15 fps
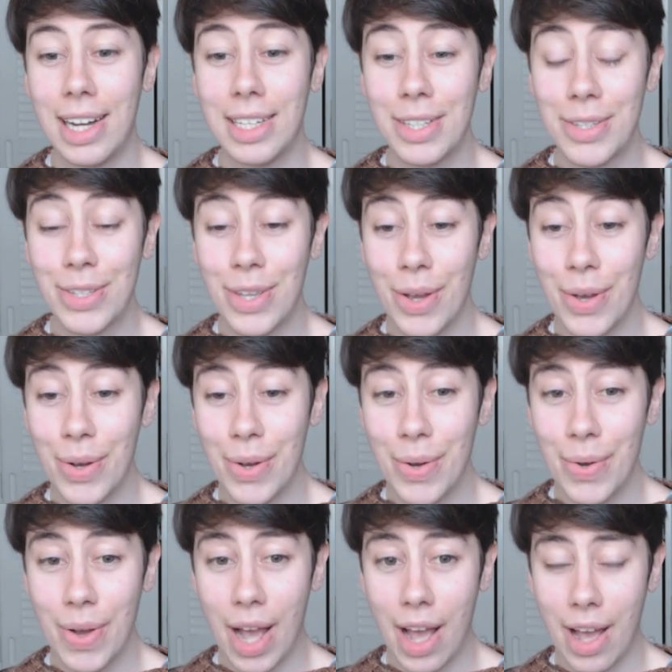I
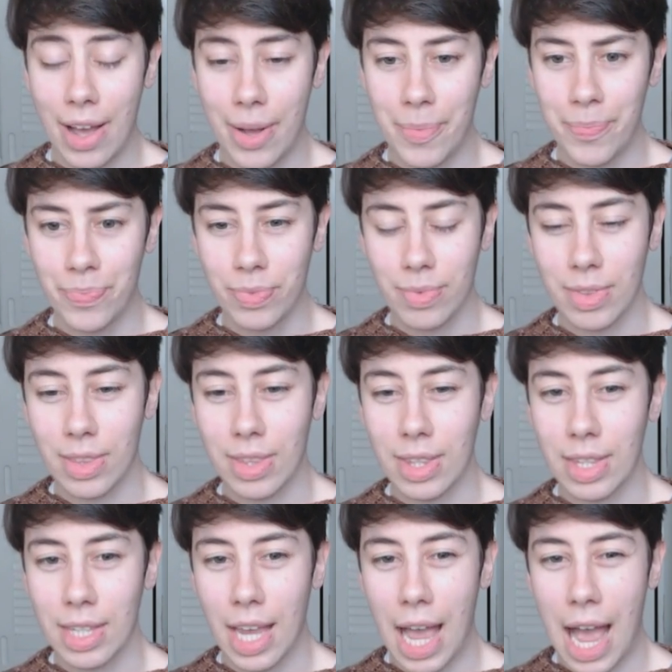
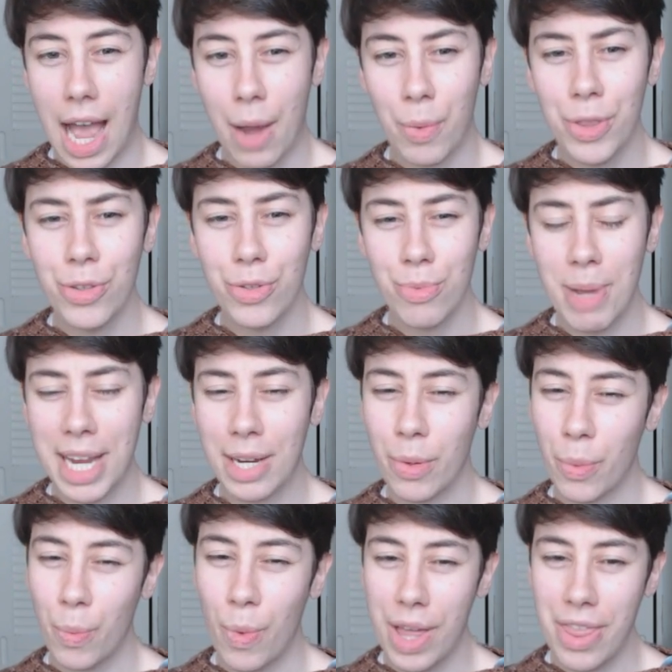want to make
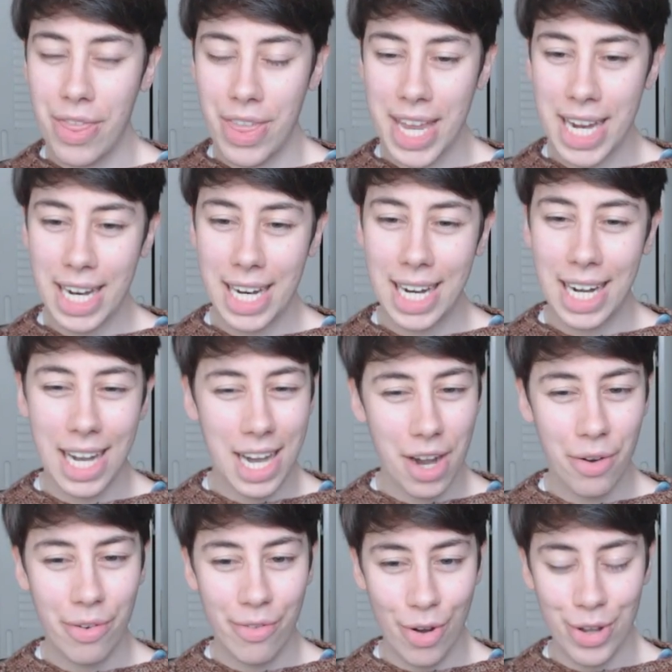one thing
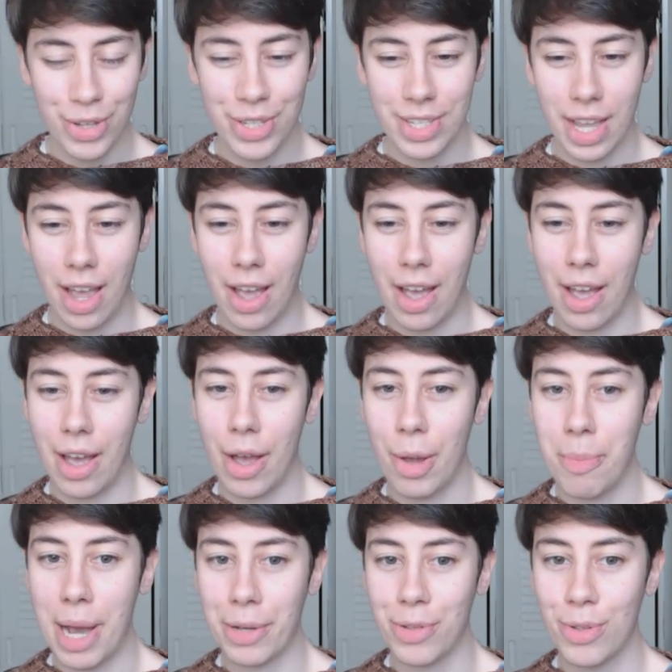clear first
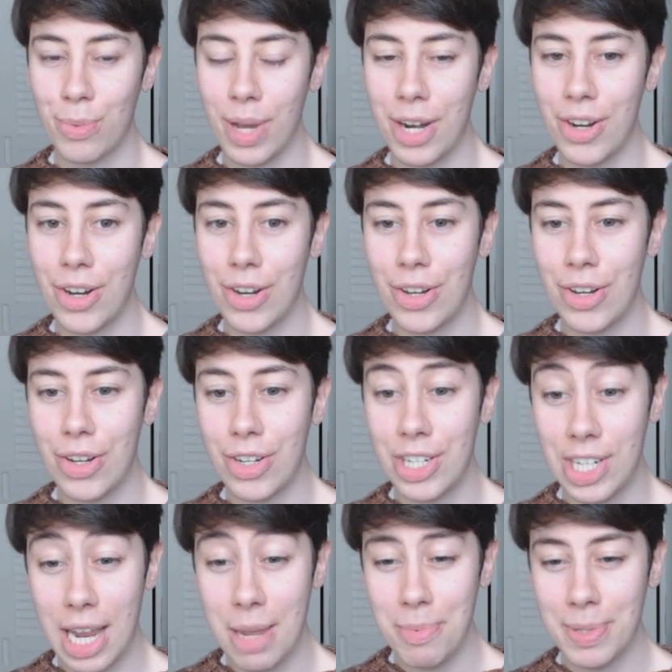about sweater
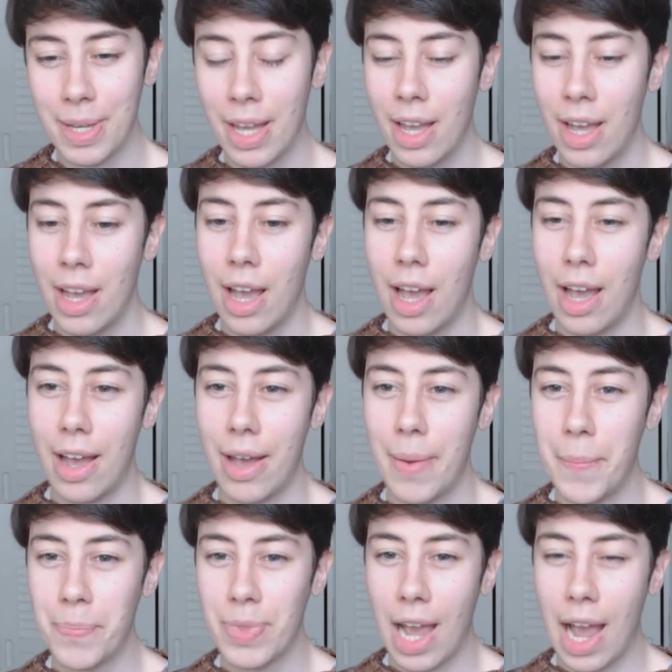shapes.
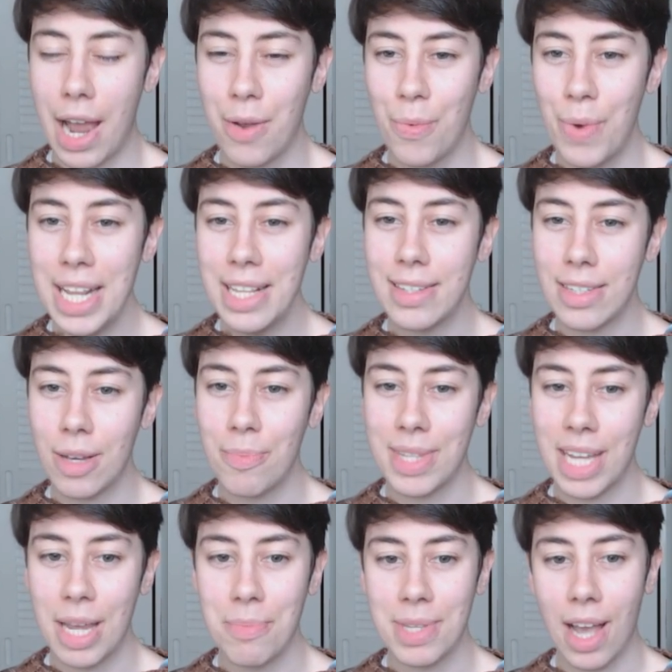I read
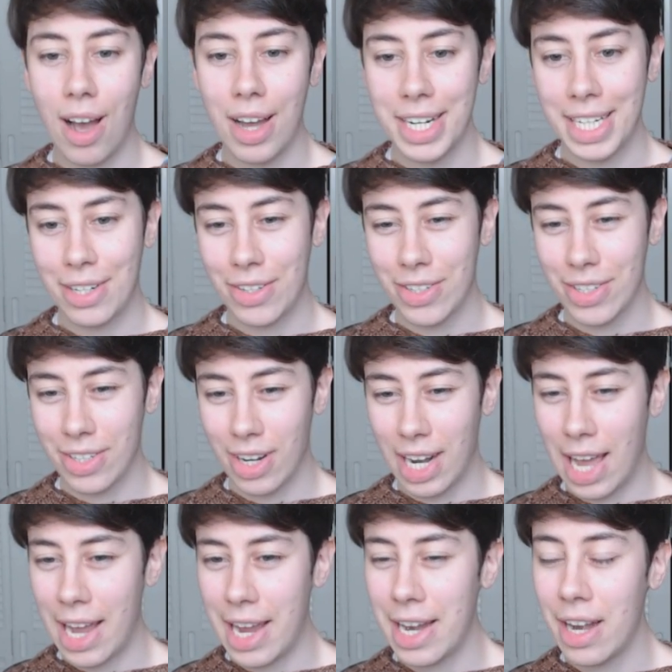sometimes articles
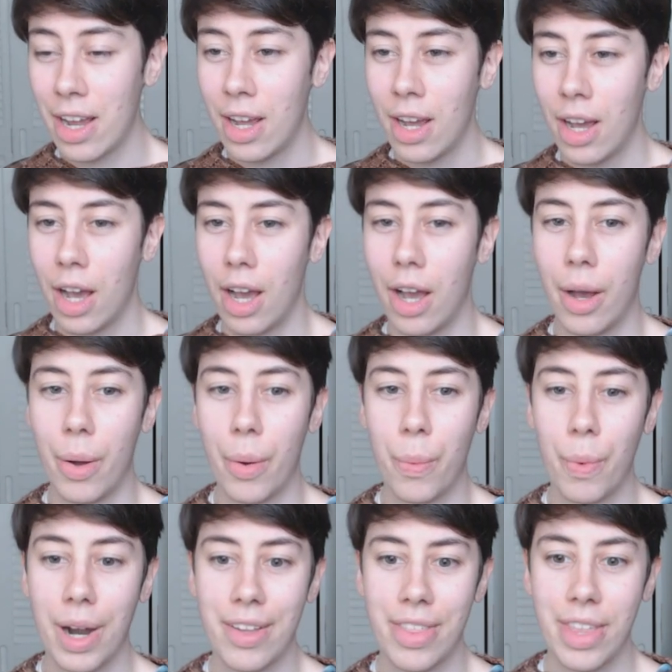online
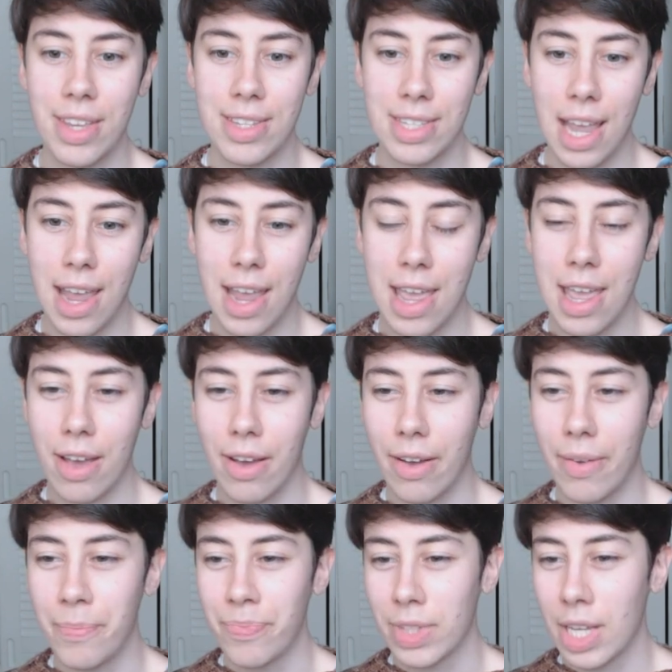where they
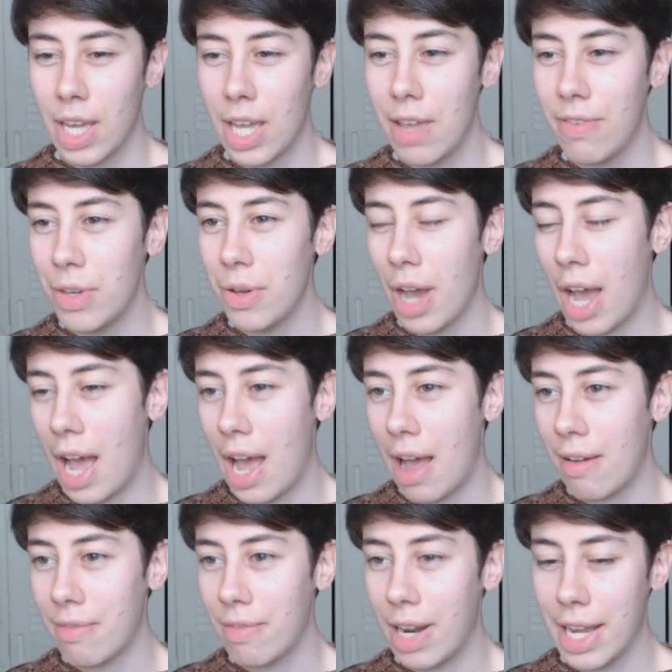say if you
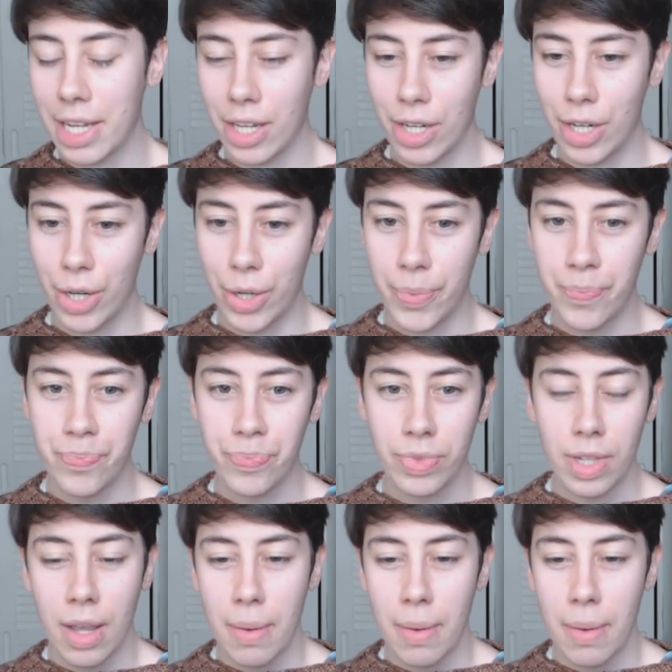have like a